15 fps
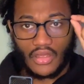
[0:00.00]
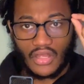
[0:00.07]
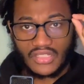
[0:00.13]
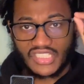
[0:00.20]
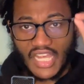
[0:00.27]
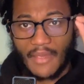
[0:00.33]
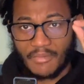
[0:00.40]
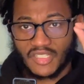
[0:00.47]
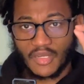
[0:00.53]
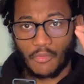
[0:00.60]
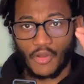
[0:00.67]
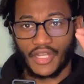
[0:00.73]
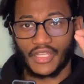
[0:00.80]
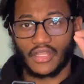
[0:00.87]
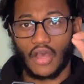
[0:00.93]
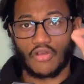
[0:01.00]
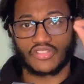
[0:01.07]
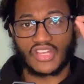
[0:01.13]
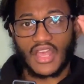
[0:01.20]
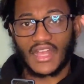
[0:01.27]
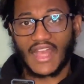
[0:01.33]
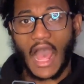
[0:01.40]
championship winning coach
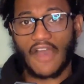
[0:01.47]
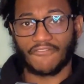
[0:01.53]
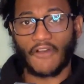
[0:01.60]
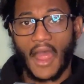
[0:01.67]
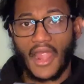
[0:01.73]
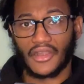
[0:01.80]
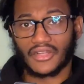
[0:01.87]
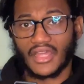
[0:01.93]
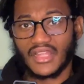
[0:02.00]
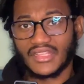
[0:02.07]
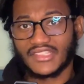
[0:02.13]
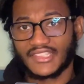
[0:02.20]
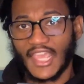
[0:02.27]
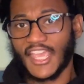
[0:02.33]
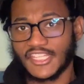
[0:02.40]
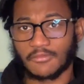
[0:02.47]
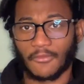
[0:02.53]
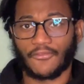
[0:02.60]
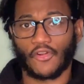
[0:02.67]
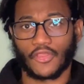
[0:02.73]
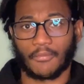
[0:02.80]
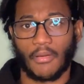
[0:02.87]
got fired days
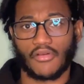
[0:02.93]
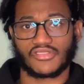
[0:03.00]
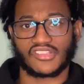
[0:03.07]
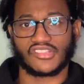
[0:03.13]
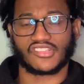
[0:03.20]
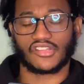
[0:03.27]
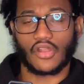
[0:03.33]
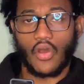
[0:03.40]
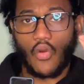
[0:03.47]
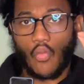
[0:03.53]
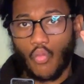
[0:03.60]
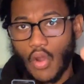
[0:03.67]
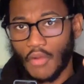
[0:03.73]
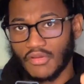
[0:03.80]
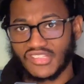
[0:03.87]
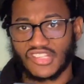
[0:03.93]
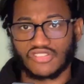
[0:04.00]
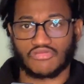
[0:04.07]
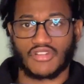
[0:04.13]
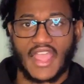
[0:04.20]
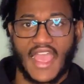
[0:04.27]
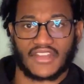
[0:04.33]
before the postseason. Where was this
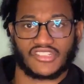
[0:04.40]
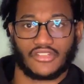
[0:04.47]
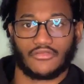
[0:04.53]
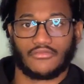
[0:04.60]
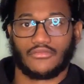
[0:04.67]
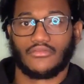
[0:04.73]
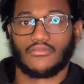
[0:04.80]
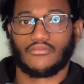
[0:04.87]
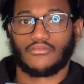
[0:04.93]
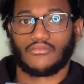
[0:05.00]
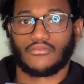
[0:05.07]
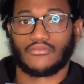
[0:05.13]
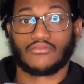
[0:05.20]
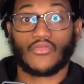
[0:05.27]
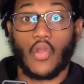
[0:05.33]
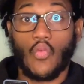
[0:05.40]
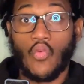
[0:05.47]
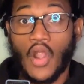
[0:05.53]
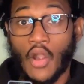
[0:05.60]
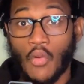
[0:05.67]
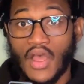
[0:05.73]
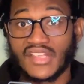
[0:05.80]
reaction?
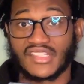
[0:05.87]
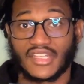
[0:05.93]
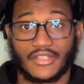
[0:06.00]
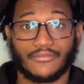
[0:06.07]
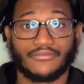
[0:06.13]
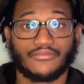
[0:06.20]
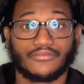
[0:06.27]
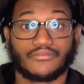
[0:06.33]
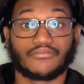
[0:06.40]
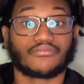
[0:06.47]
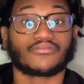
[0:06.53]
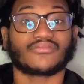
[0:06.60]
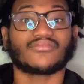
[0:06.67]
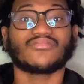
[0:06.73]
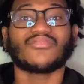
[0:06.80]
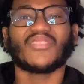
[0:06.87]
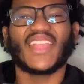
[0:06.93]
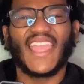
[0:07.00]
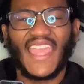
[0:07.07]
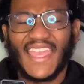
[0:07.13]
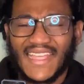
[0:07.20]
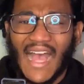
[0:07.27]
Where was it?
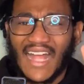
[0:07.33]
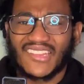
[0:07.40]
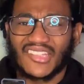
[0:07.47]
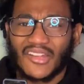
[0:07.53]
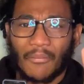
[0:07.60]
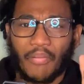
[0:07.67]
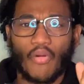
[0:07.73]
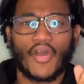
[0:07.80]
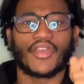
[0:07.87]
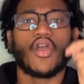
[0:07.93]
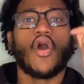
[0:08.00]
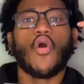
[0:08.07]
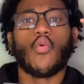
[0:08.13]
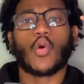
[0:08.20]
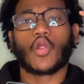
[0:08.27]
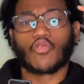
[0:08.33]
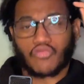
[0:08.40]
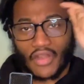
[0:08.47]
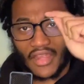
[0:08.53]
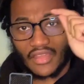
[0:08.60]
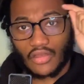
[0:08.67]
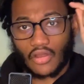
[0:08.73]
It got to the point where
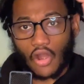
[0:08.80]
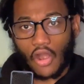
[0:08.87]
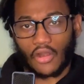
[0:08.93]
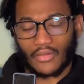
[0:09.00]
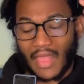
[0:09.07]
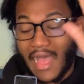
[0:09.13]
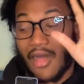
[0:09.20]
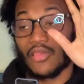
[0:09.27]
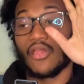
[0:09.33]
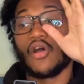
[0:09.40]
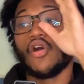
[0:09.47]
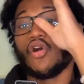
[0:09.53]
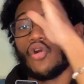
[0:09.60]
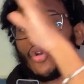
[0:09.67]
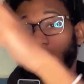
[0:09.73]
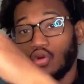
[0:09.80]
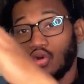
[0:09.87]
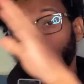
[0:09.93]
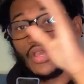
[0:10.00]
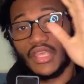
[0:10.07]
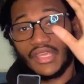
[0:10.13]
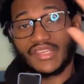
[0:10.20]
Rick Carlisle,
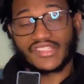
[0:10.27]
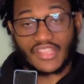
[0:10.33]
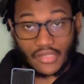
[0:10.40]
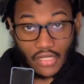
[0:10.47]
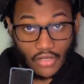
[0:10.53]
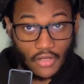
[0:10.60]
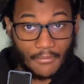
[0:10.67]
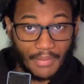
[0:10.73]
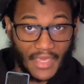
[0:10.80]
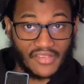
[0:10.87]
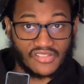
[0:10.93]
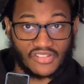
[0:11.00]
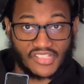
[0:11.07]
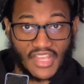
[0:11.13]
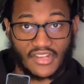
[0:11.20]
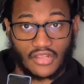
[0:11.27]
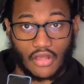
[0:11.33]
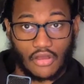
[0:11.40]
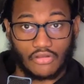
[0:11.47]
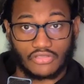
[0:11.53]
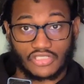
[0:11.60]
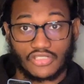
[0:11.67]
who is the current Pacers head
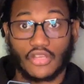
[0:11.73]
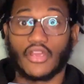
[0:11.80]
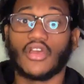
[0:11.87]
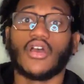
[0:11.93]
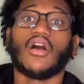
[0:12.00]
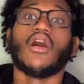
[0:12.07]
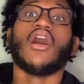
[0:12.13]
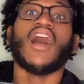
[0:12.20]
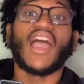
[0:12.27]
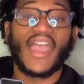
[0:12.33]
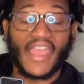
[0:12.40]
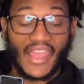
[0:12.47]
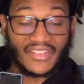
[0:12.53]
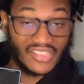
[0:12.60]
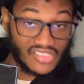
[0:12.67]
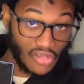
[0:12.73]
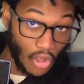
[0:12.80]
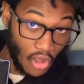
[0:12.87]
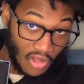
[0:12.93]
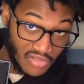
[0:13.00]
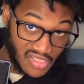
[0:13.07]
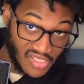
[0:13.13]
coach and is
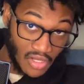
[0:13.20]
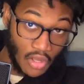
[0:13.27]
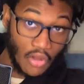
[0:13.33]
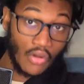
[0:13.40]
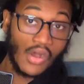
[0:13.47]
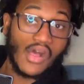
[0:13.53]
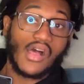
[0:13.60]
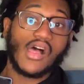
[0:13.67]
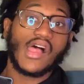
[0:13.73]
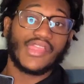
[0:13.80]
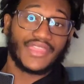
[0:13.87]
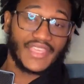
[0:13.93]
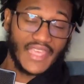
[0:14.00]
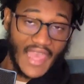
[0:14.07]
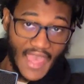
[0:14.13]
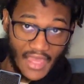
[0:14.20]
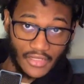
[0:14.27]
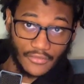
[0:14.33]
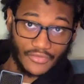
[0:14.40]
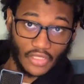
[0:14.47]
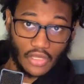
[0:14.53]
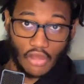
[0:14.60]
also the head
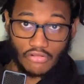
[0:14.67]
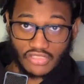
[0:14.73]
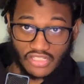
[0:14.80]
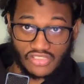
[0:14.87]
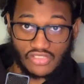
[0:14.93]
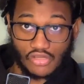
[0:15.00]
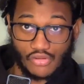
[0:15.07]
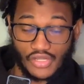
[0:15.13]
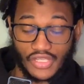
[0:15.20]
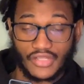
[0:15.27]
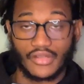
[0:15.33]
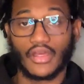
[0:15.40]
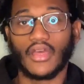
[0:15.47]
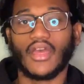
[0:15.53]
of the coaches union,